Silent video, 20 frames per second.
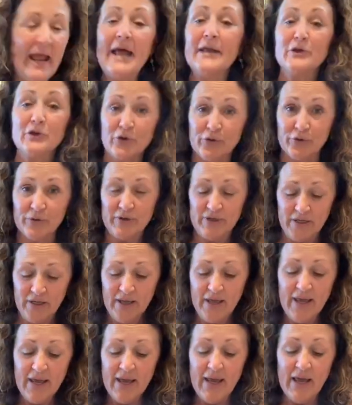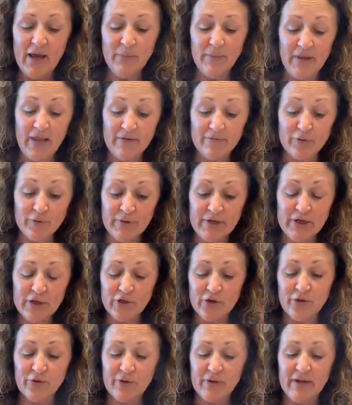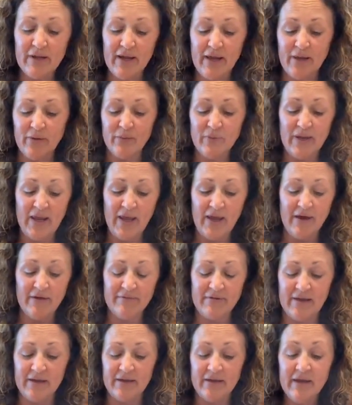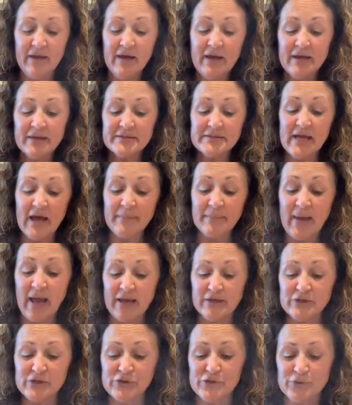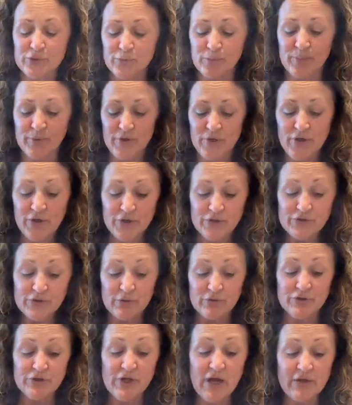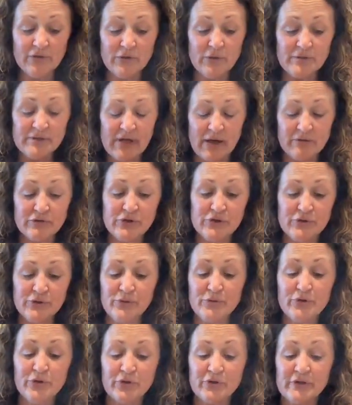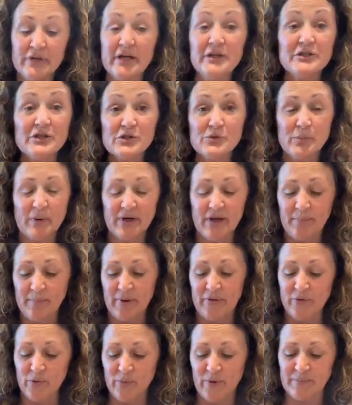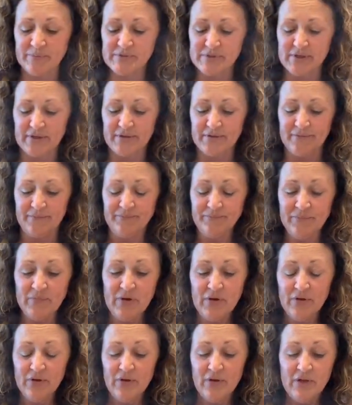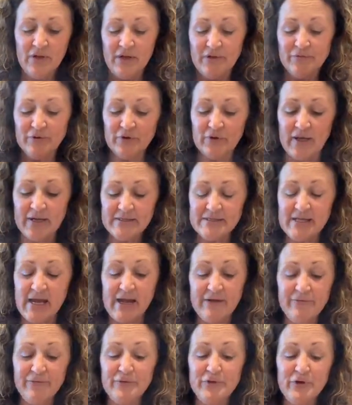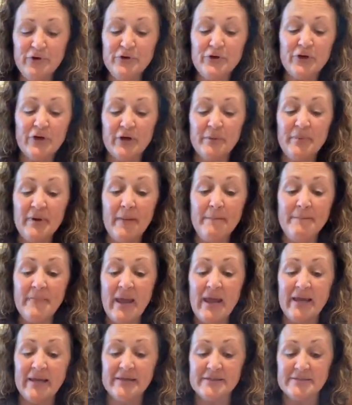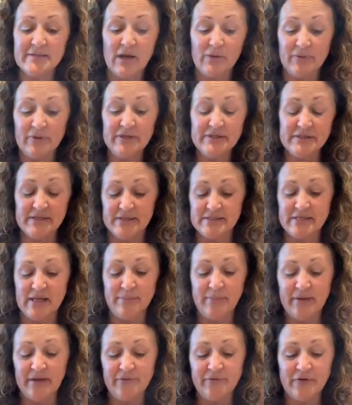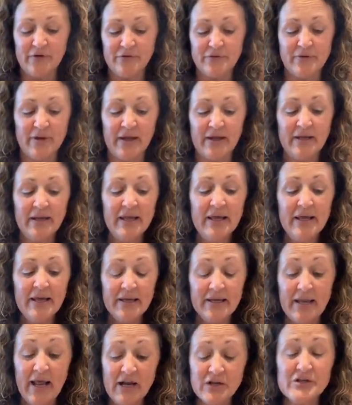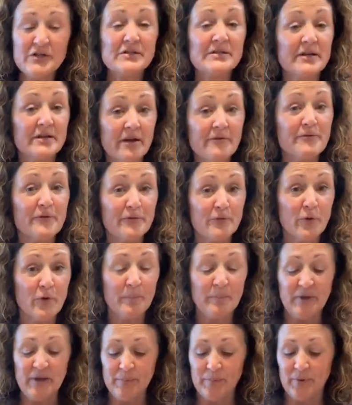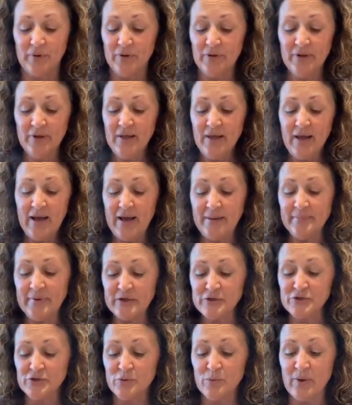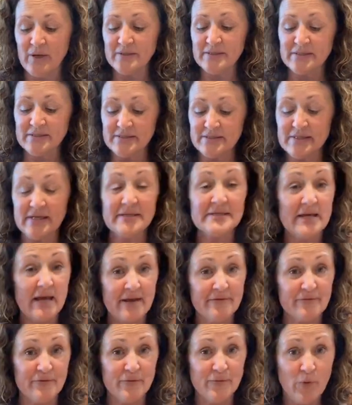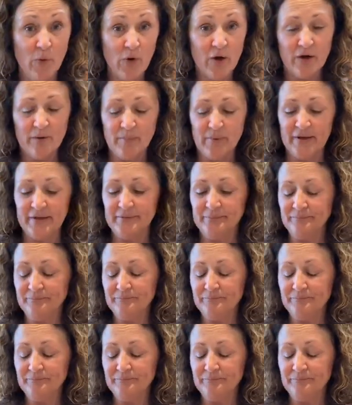curry, and we have green curry, and we have a Tom Kai soup. So check those out too. They just went up on the website. If you like Thai food, you're going to be amazed how easy it is. I made it the other night. It actually is enough for 4 people. I'm not sure why it doesn't say Thai for 4, but